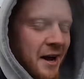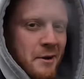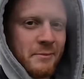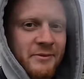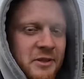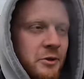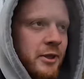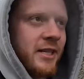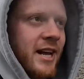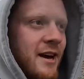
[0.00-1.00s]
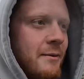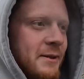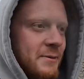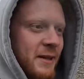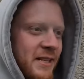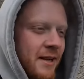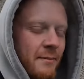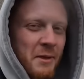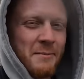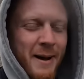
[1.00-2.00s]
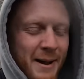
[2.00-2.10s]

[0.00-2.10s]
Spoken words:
Yeah, I hope you've enjoyed today. I hope it's put this club on the